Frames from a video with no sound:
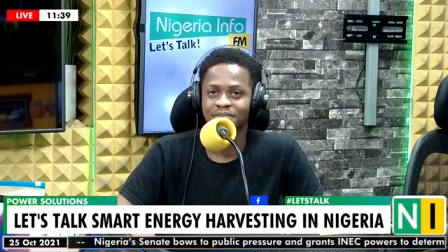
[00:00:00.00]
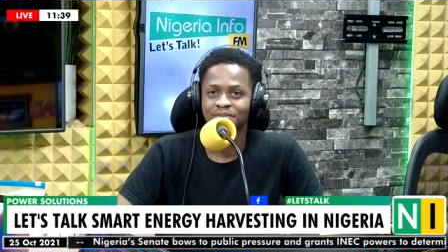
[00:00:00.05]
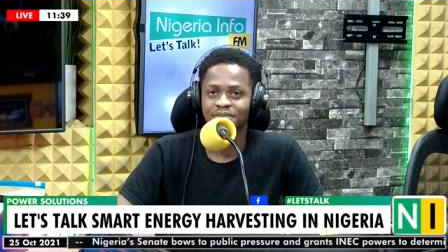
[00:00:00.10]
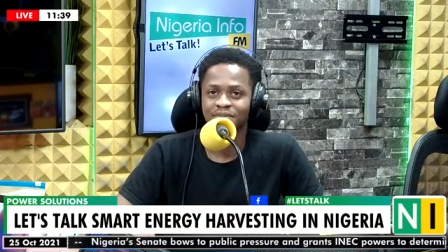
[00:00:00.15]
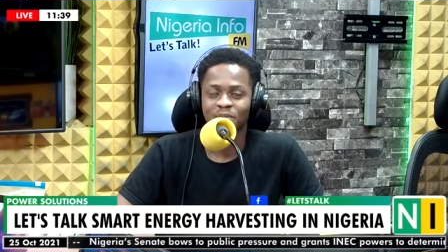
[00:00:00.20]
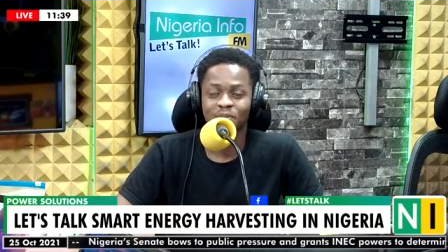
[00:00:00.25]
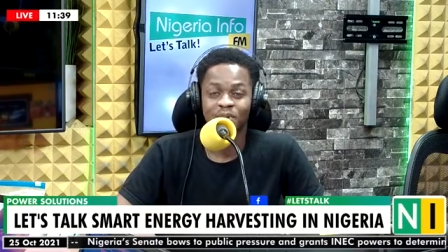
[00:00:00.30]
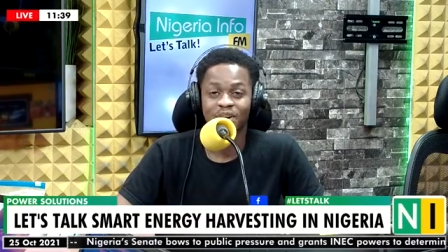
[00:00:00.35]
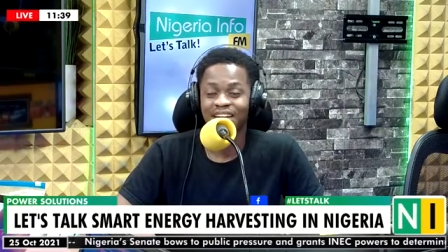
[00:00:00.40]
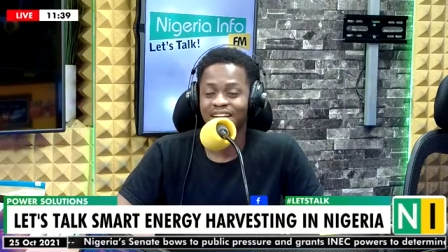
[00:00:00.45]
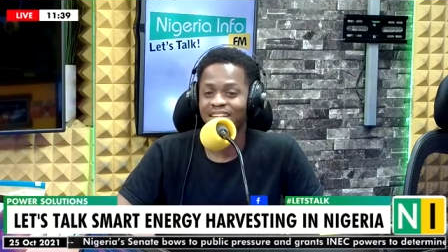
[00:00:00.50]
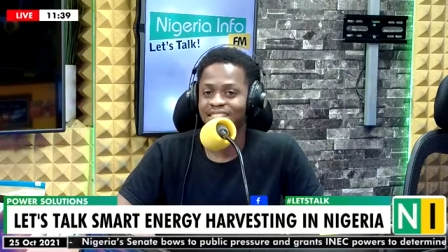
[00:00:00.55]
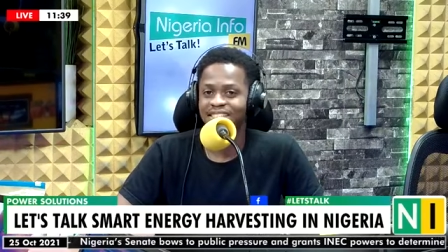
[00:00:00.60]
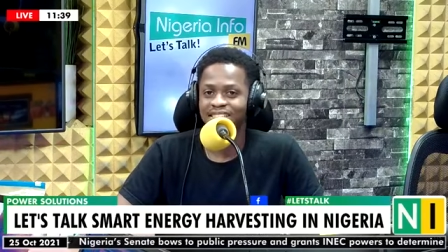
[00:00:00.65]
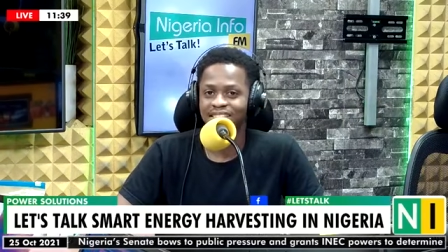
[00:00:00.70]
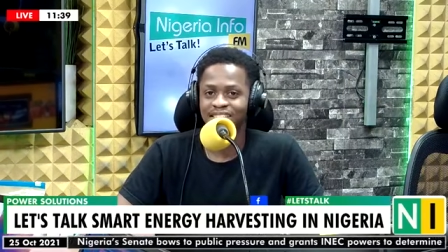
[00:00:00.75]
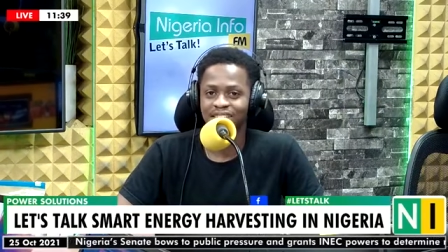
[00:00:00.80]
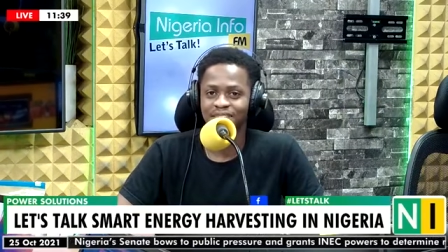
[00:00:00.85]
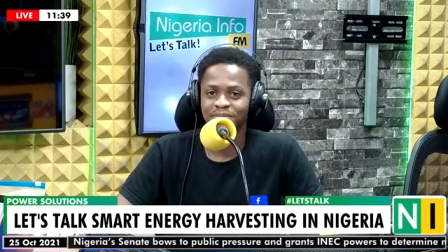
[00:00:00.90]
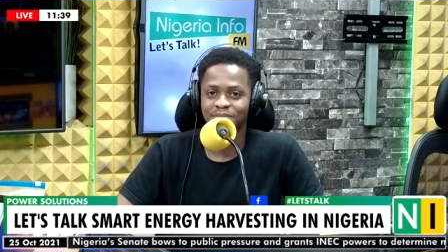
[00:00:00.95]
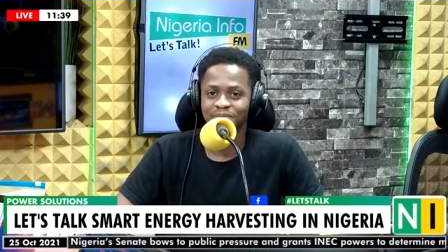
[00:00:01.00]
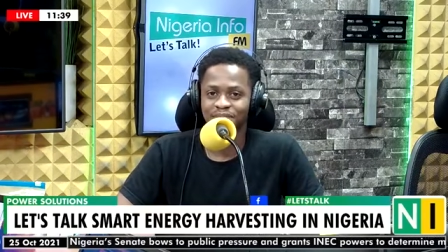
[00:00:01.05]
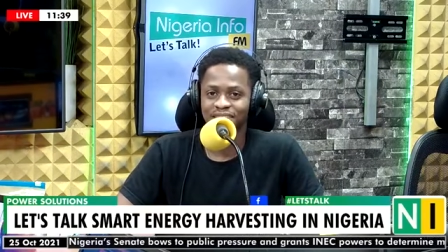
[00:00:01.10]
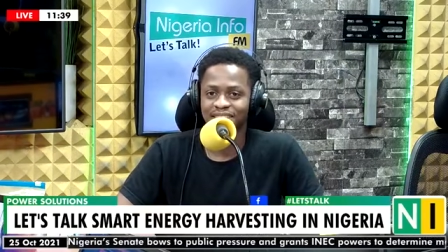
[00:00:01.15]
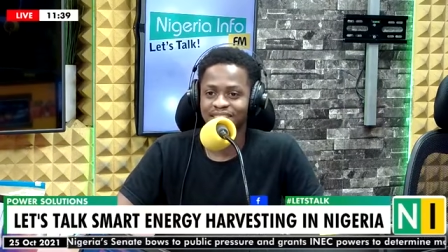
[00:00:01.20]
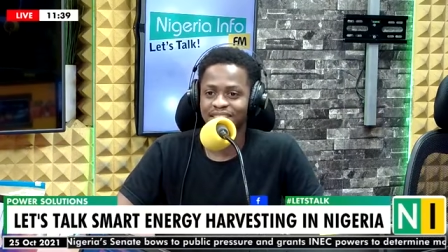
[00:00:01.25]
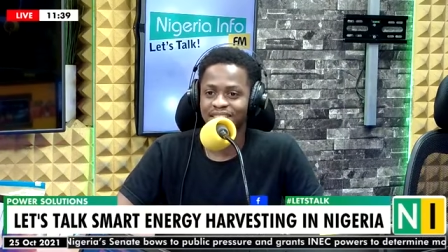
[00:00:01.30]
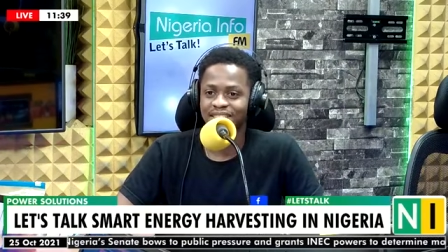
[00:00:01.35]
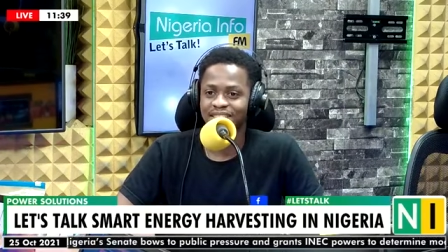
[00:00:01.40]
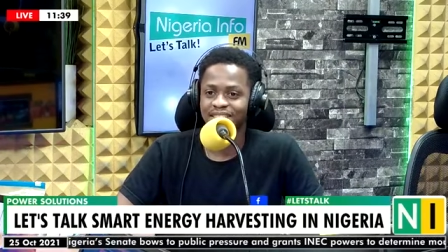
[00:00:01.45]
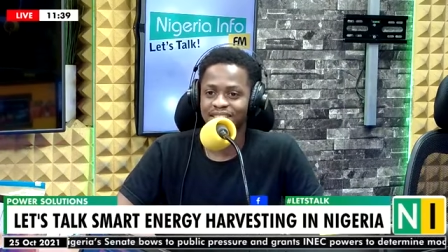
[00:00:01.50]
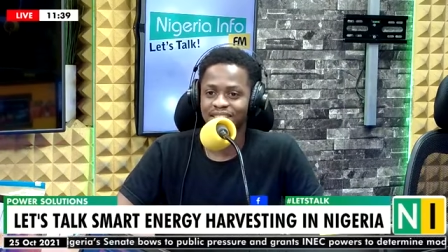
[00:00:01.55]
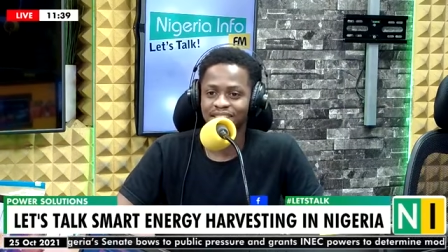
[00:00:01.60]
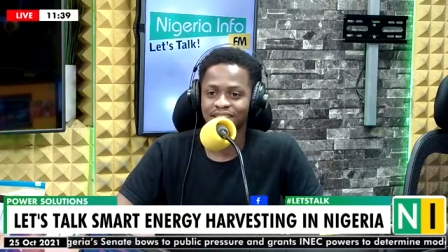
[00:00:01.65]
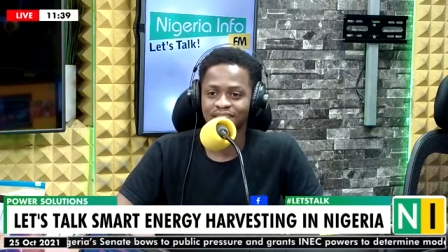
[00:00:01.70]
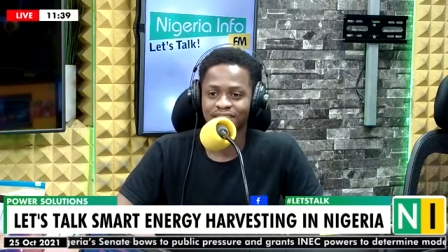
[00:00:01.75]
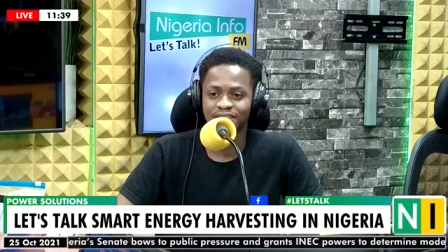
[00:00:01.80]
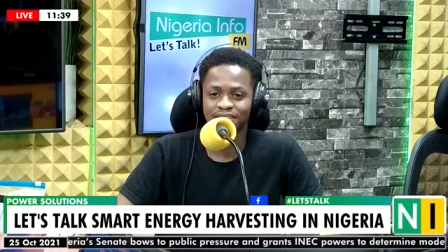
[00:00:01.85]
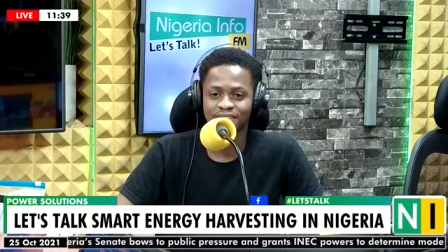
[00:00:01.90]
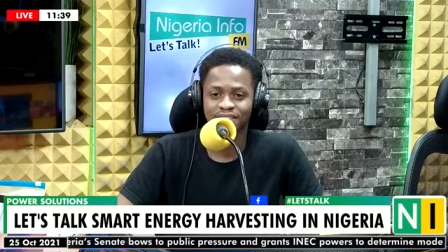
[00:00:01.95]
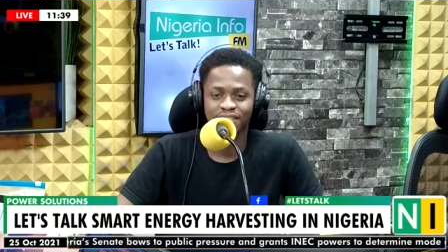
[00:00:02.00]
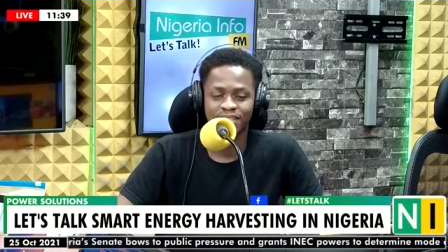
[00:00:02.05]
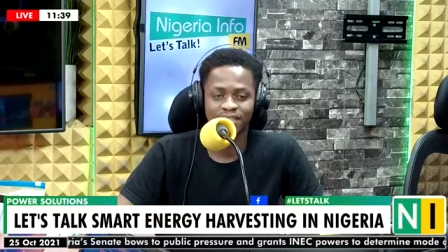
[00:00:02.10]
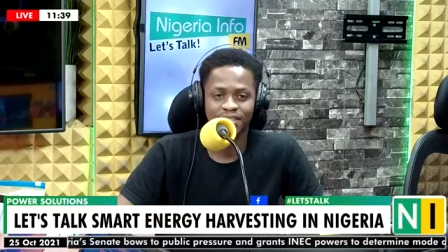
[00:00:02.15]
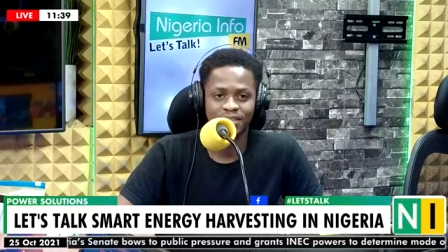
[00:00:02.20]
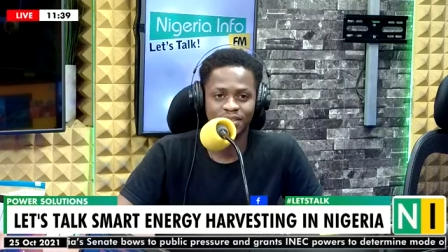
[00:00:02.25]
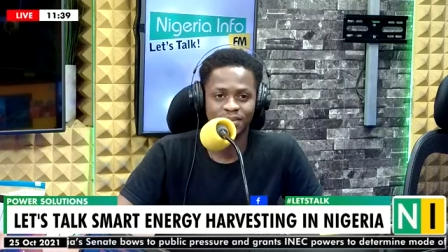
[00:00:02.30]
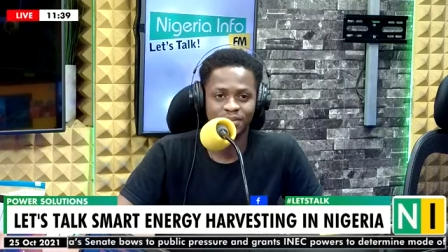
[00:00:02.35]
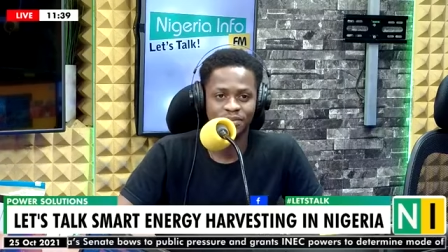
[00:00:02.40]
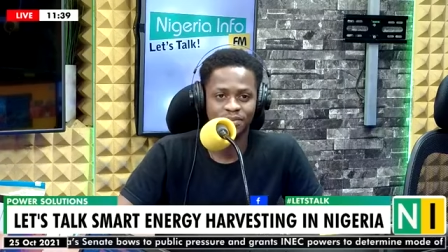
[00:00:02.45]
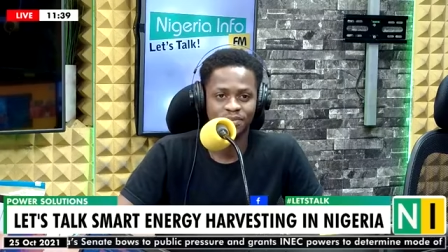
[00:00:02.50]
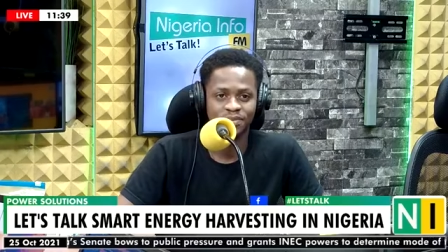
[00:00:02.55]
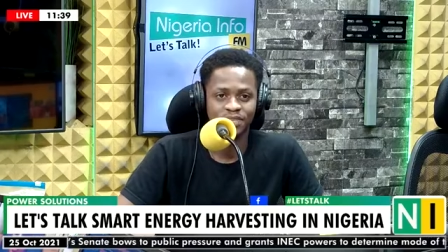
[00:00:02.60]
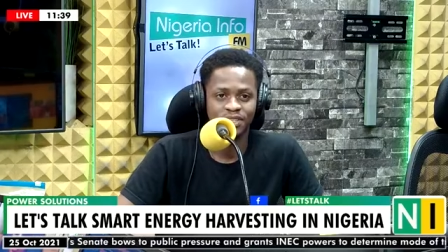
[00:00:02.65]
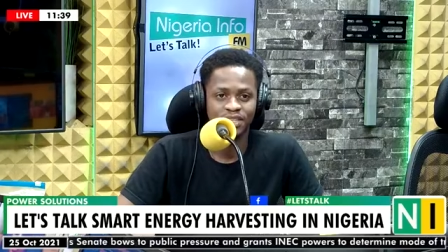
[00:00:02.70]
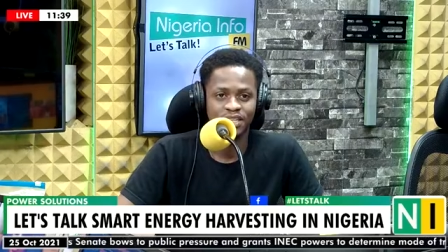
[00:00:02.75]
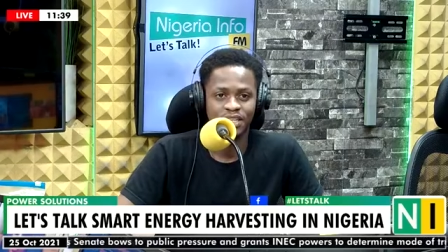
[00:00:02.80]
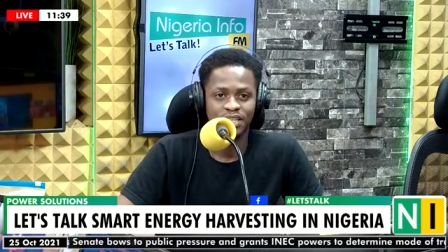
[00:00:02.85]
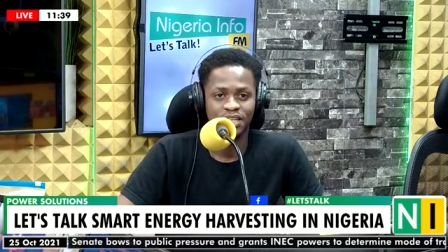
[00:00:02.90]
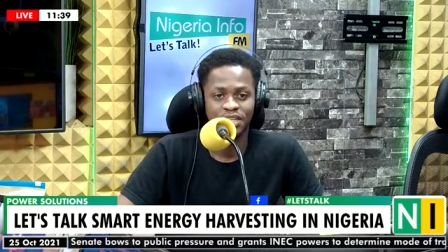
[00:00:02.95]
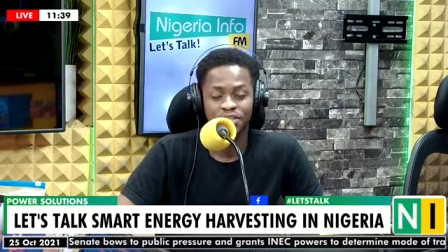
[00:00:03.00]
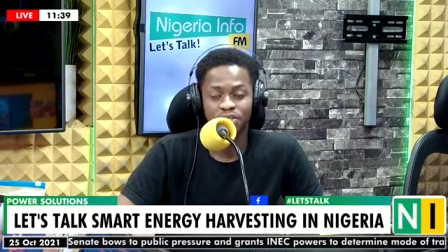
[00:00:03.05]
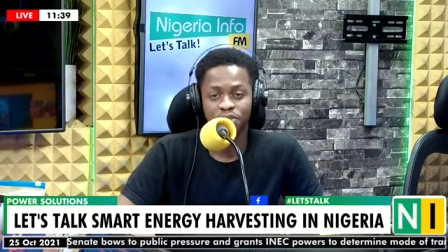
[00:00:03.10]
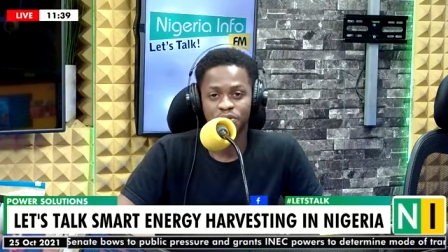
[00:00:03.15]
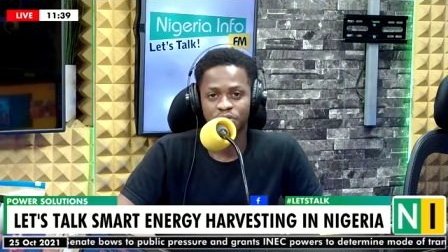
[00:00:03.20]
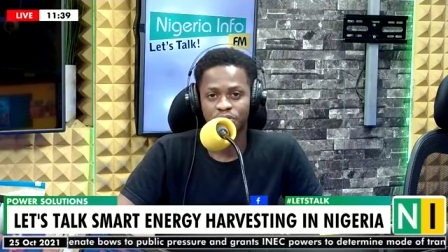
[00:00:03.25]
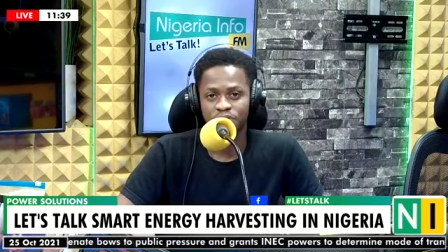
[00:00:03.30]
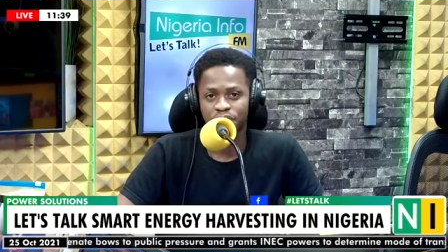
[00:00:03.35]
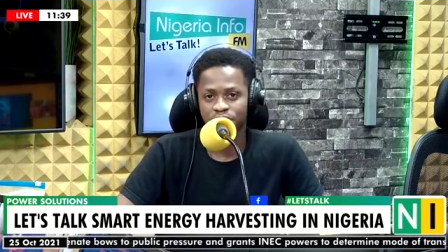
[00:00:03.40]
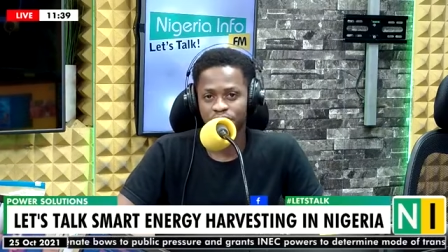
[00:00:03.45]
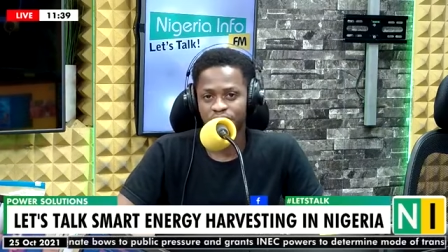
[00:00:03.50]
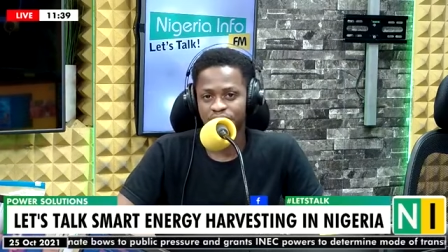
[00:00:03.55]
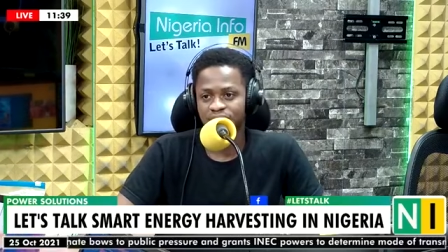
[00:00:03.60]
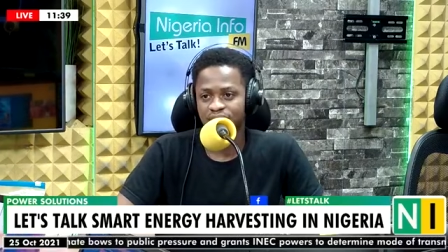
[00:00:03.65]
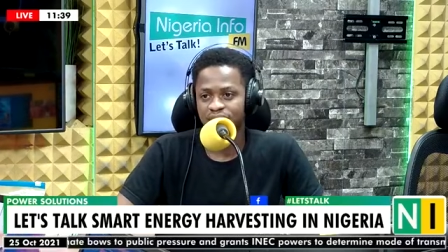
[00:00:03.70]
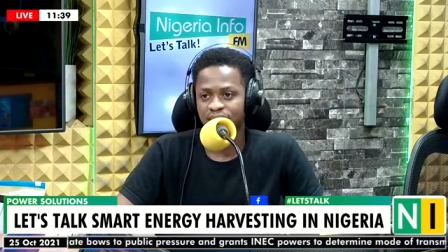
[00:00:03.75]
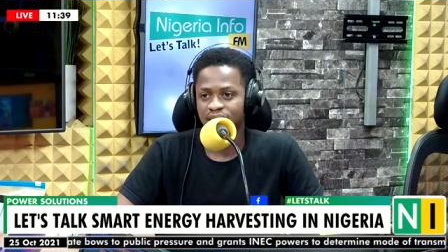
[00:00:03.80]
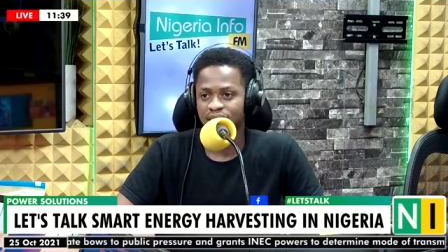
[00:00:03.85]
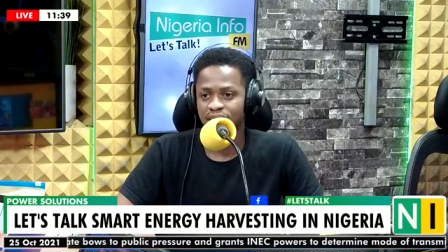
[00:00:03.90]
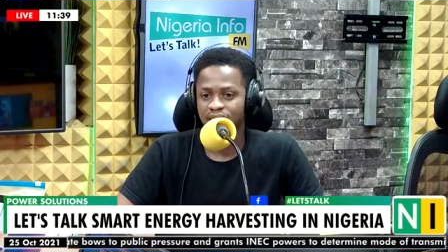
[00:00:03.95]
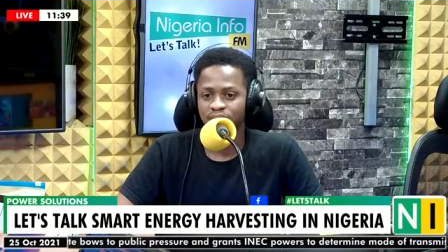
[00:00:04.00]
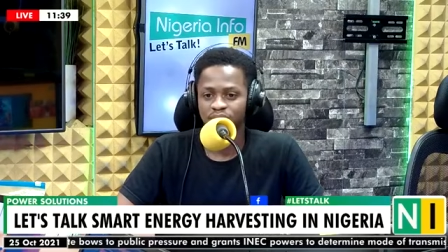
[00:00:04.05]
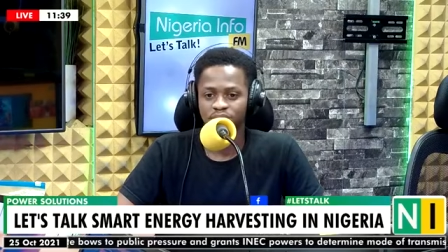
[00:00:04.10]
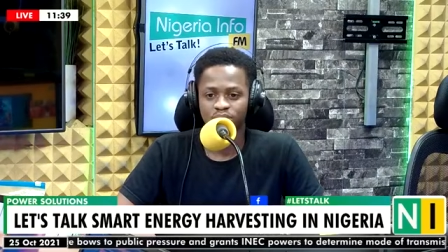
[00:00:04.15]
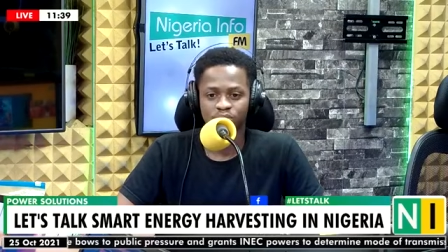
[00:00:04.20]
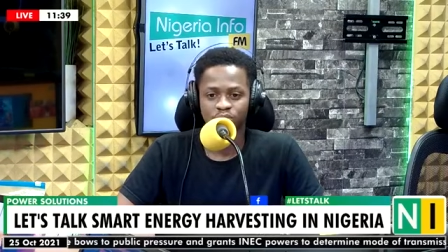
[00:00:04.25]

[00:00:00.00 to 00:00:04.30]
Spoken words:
WakaGen basically started in the university.